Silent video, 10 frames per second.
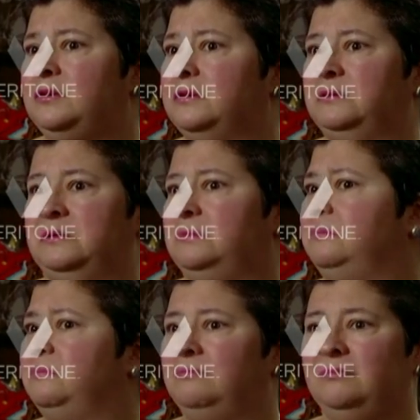just
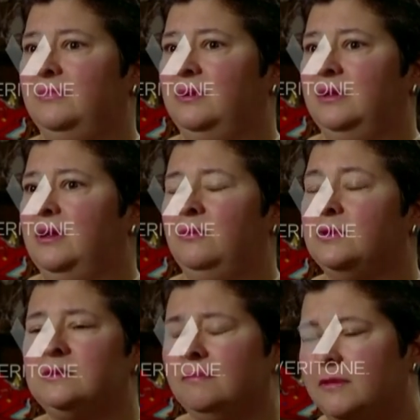
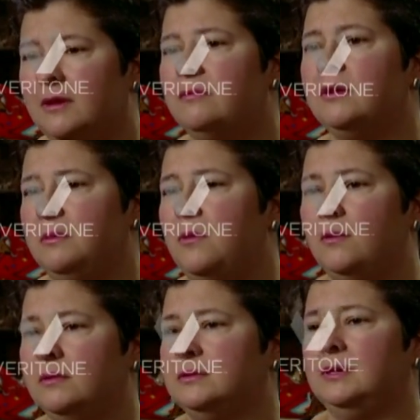wasn't there
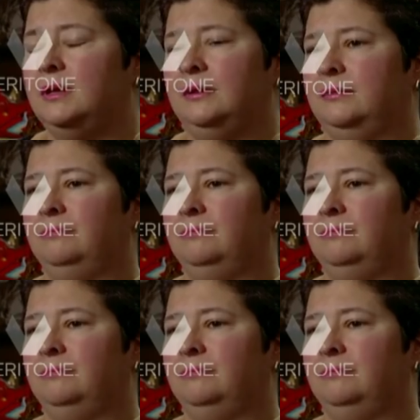anymore. It's like